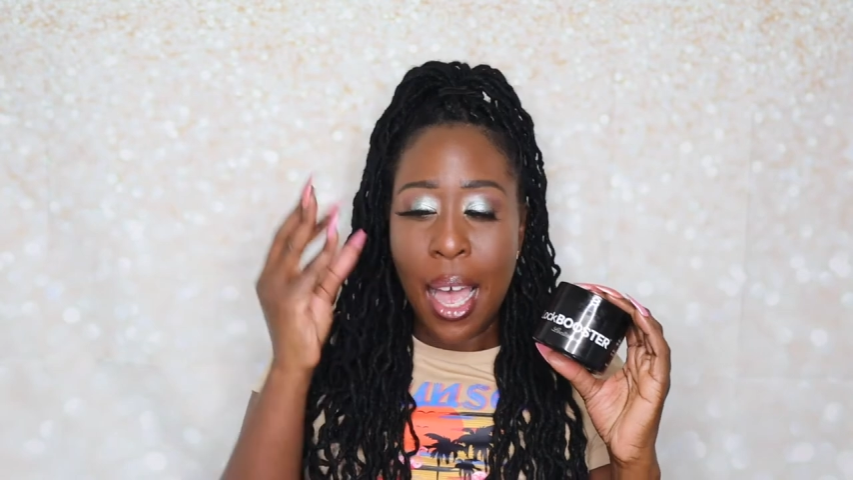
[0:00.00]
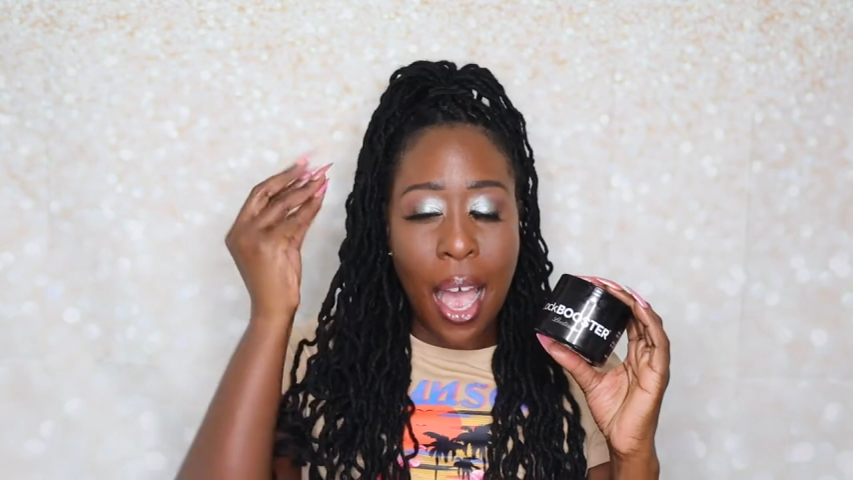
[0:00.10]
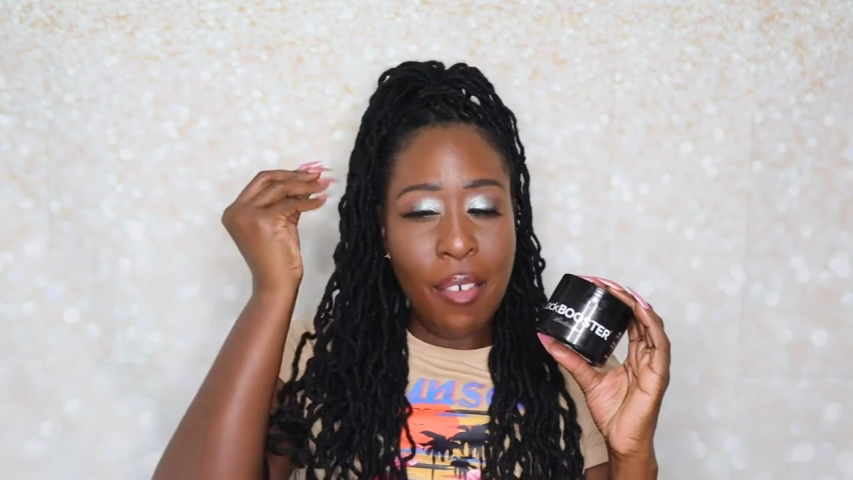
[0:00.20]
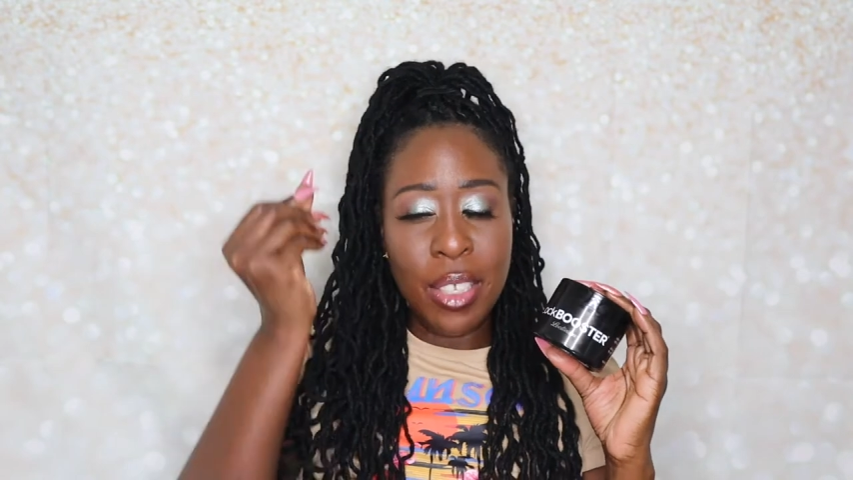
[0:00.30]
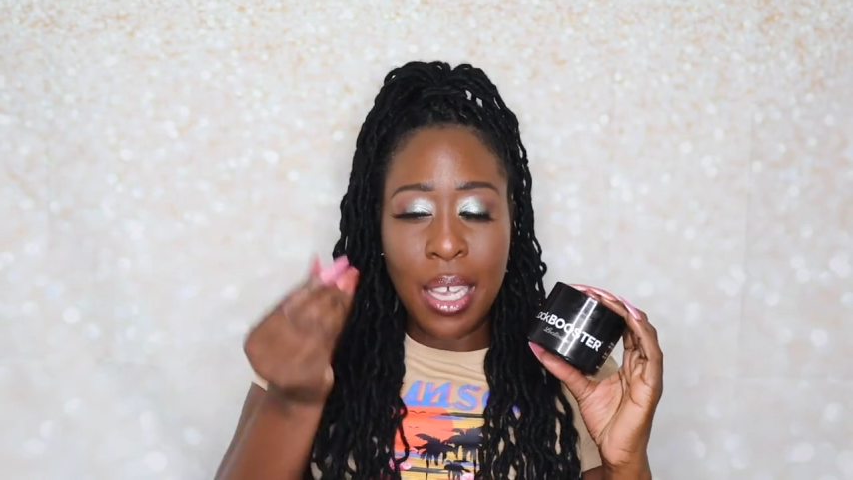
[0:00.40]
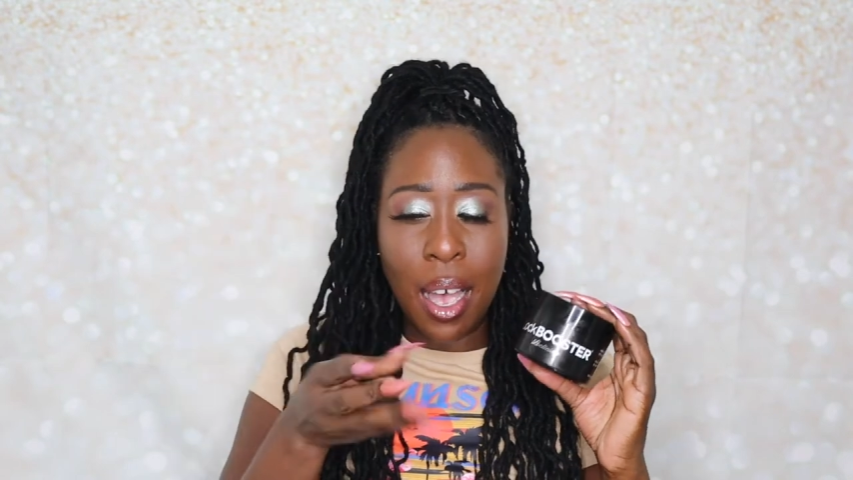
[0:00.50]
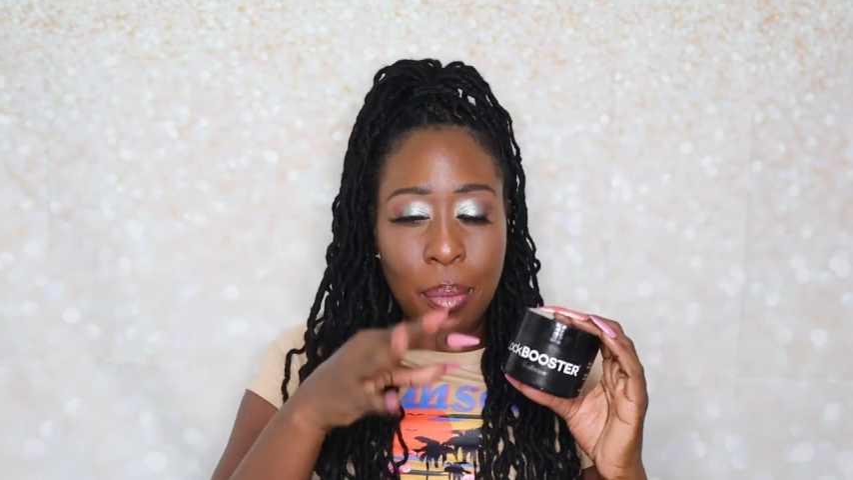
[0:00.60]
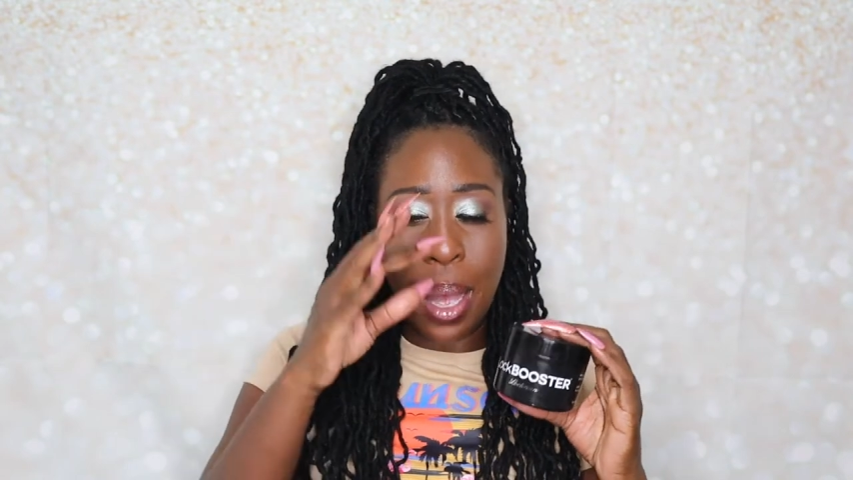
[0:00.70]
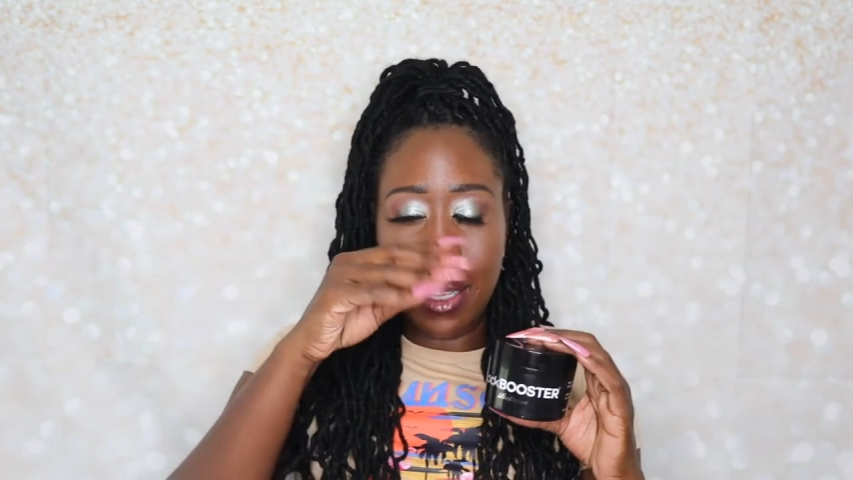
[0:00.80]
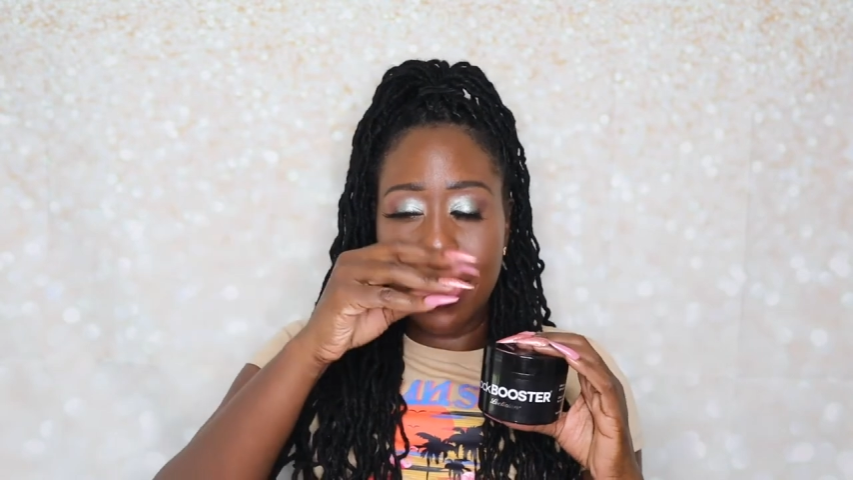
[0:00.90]
every
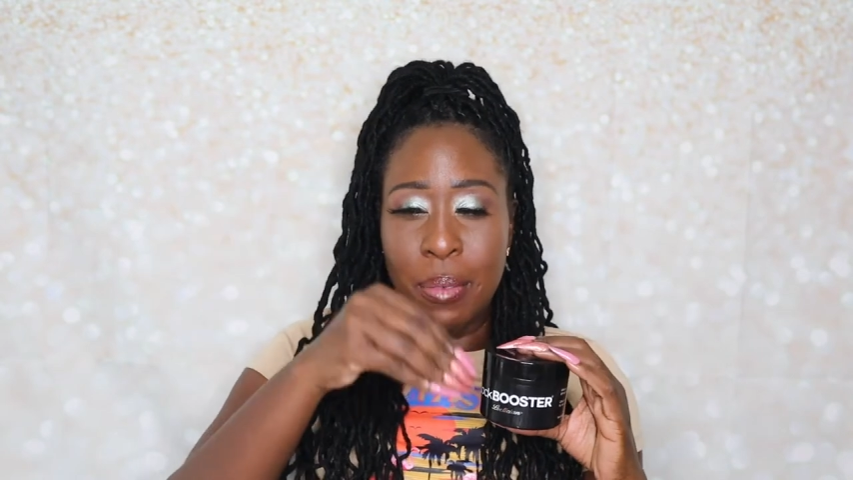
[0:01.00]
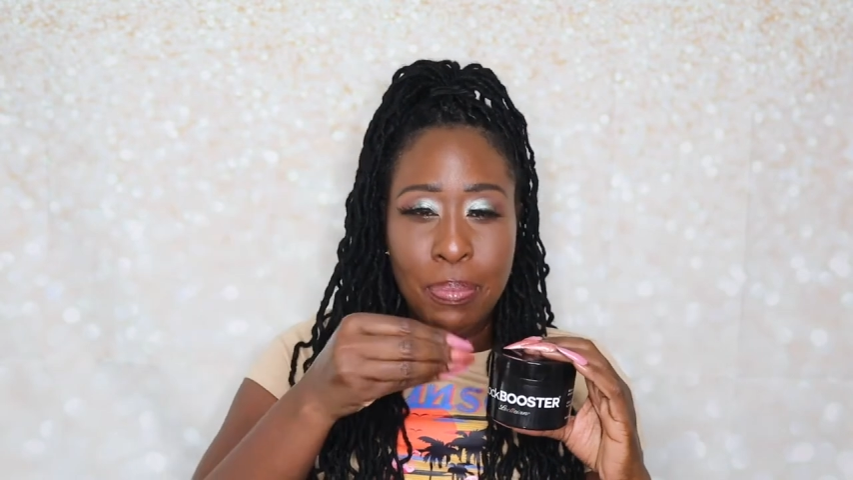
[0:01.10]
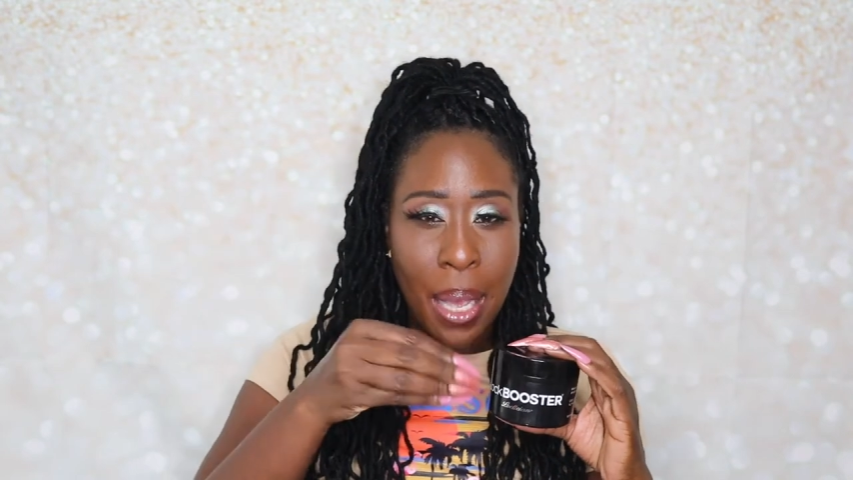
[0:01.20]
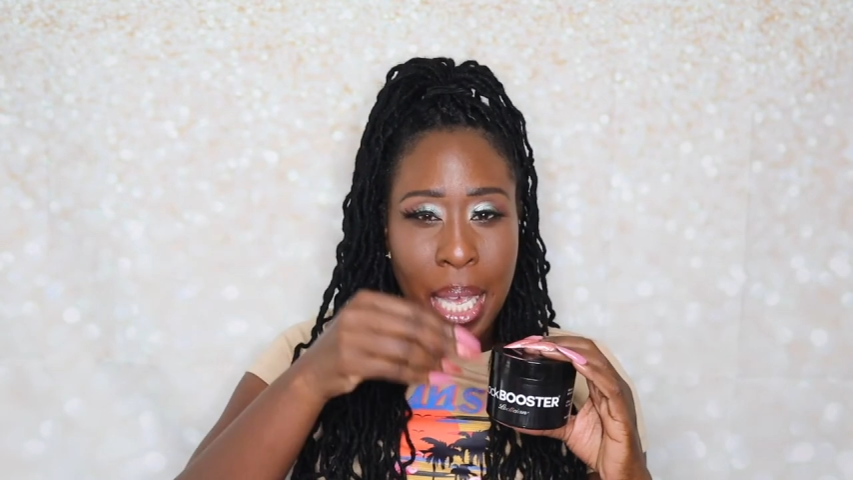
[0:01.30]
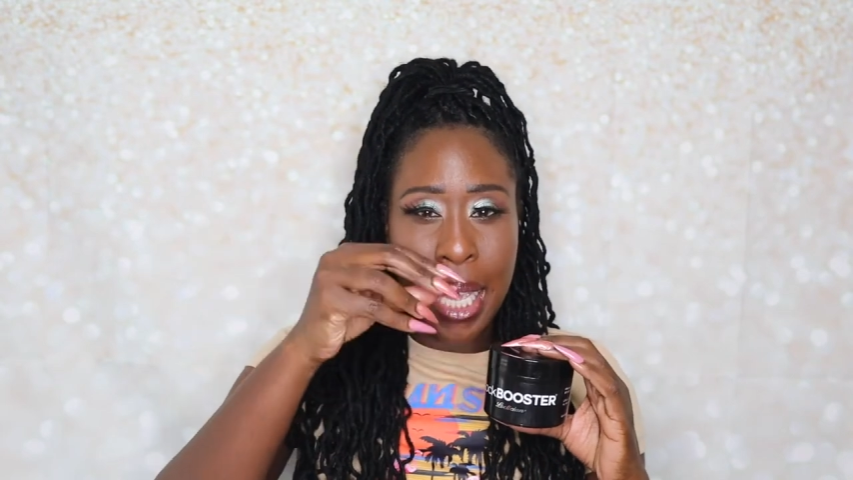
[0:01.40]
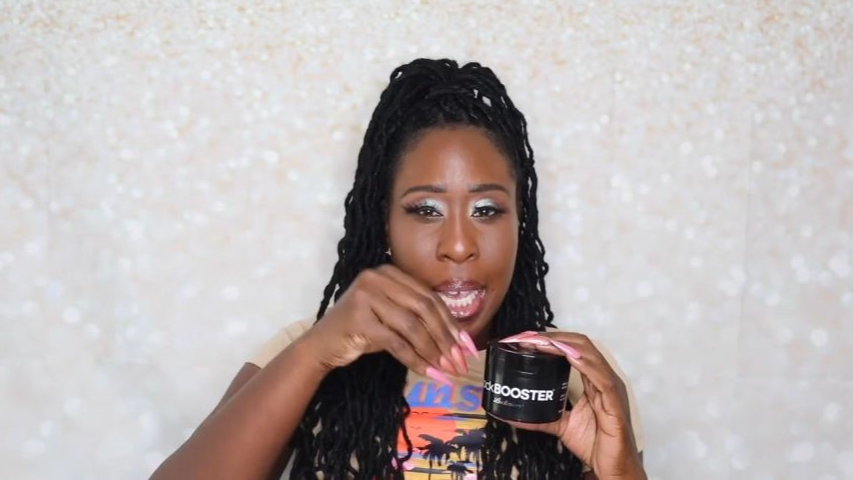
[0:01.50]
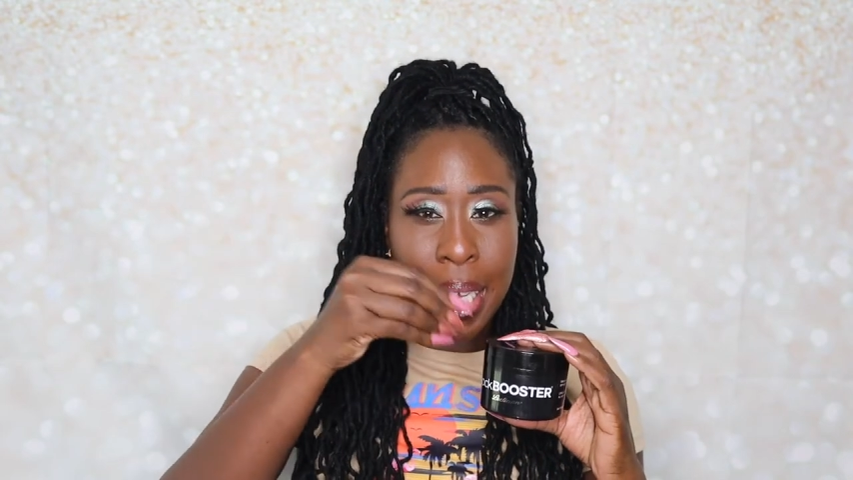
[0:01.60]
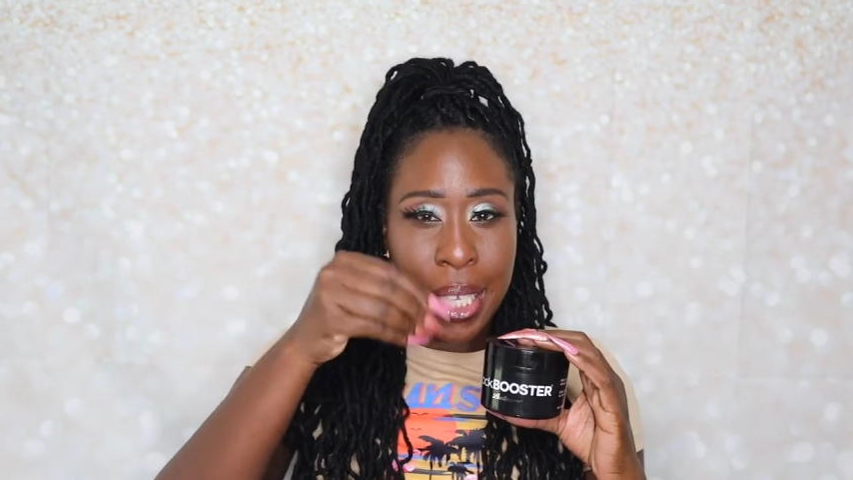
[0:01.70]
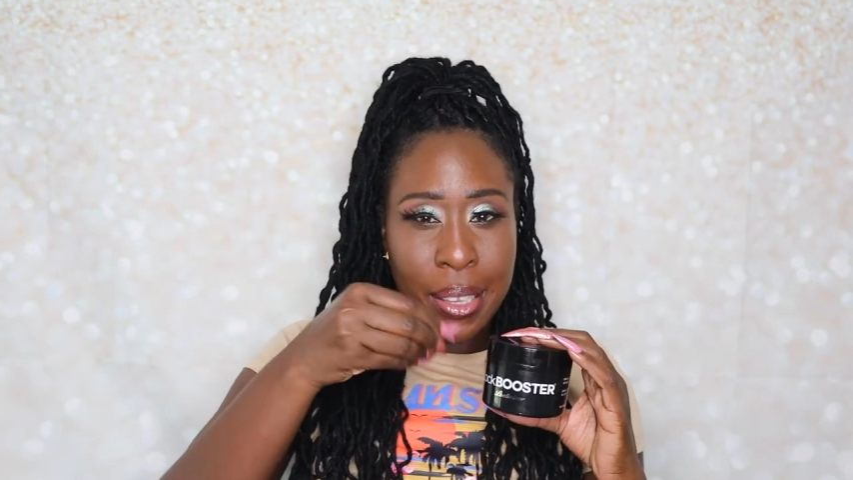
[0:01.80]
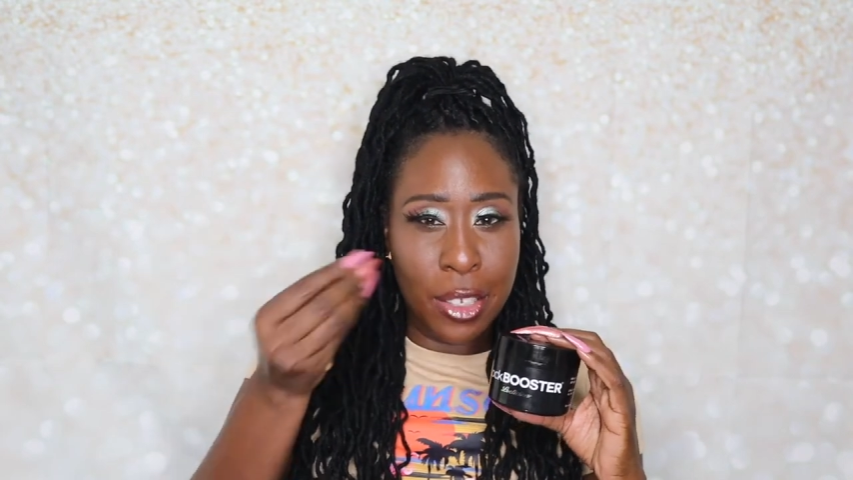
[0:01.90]
time I dipped my
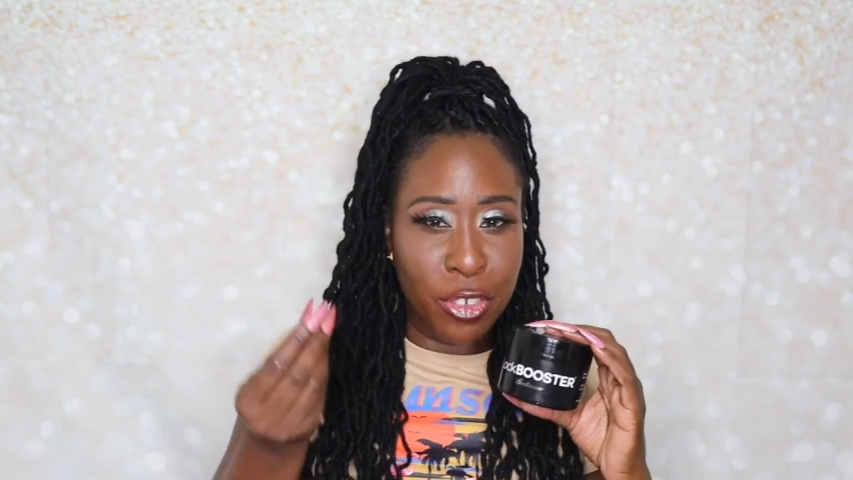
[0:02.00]
hand in the